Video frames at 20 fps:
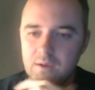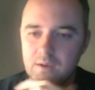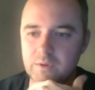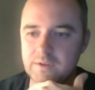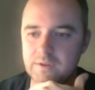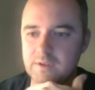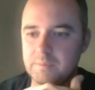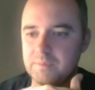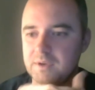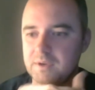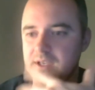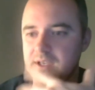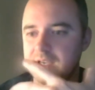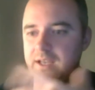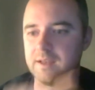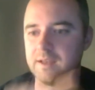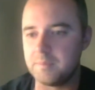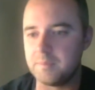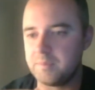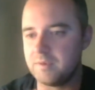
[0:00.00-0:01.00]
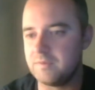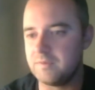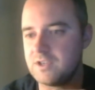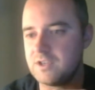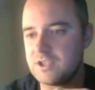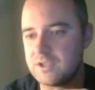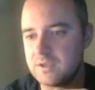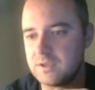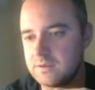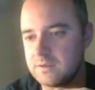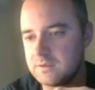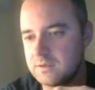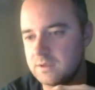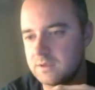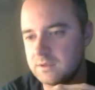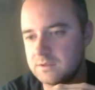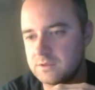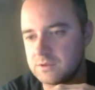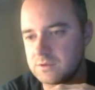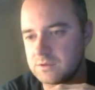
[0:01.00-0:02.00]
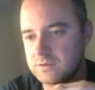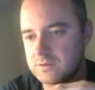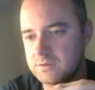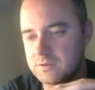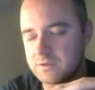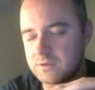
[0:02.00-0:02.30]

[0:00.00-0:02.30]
with the again the provision just